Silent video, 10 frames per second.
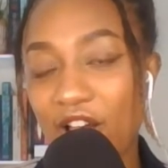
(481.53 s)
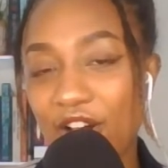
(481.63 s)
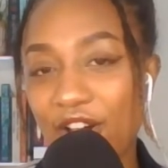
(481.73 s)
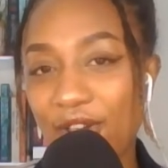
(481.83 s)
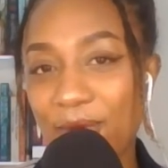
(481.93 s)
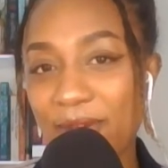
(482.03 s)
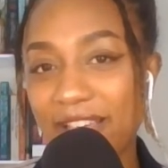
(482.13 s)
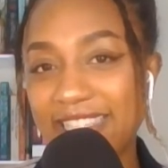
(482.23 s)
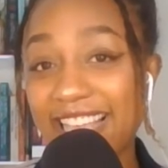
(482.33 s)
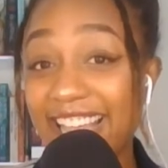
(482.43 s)
Are you
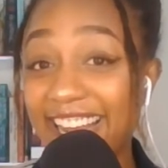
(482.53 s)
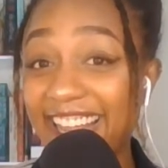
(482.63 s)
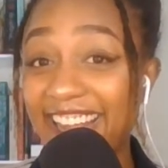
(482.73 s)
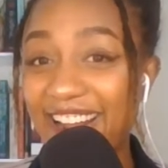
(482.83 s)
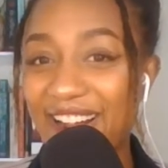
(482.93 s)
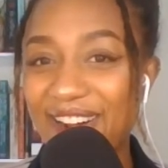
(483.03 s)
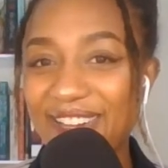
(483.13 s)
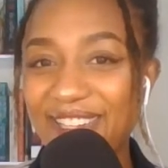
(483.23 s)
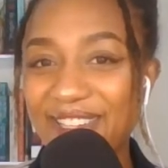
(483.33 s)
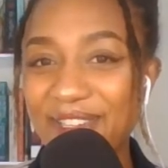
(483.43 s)
excited? Are
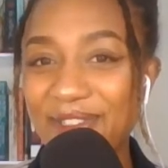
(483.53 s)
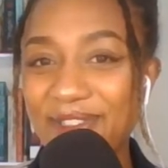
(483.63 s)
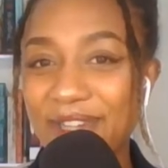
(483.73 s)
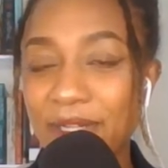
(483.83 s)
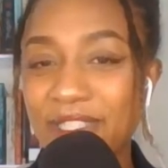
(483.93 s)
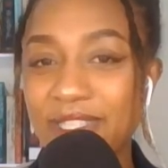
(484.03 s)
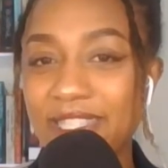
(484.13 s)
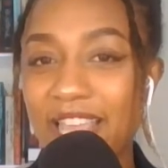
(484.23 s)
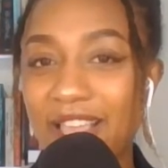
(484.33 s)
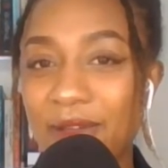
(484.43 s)
you just
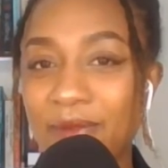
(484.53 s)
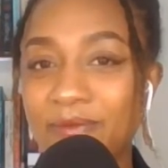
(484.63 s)
like